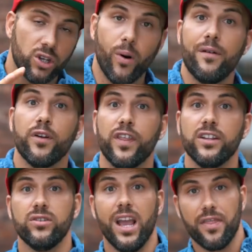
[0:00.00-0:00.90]
So everything
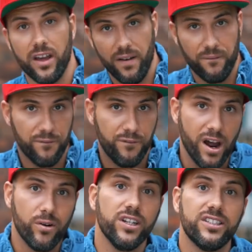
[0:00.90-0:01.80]
together,
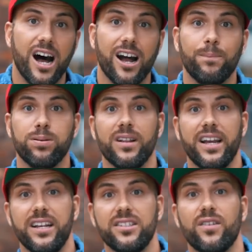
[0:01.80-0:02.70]
very dark
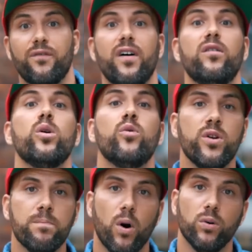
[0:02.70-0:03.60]
place, very
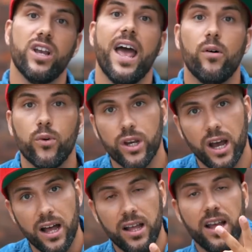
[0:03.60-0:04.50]
remote
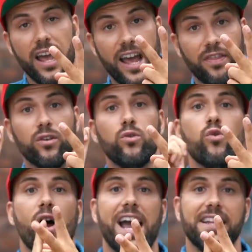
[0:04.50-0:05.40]
area, at the
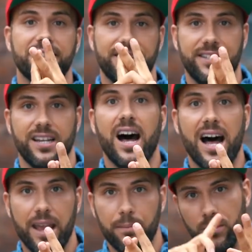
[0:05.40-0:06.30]
right
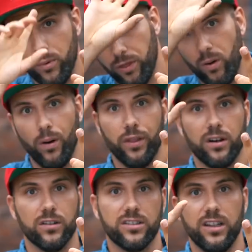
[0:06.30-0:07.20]
time with all the
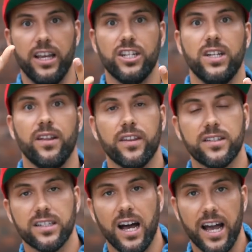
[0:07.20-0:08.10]
constellation in the
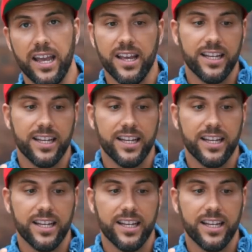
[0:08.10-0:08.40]
sky,